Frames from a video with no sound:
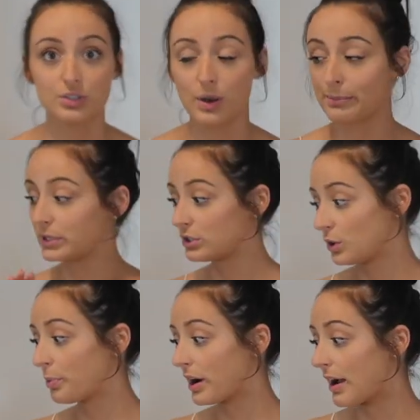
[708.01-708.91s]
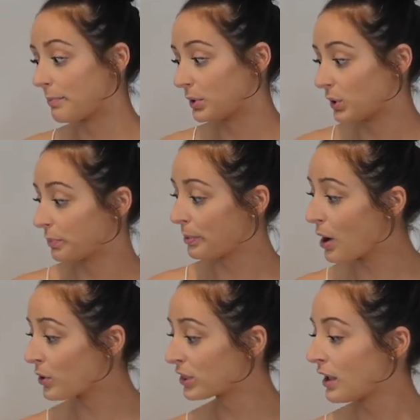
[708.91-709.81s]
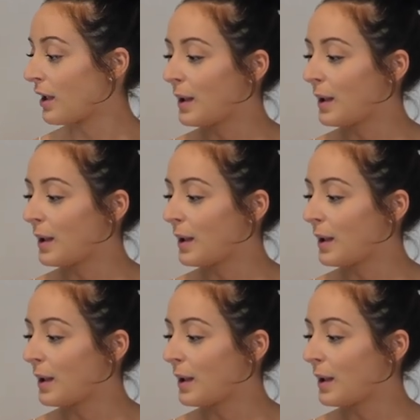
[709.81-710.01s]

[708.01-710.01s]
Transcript: so I'm super happy with both.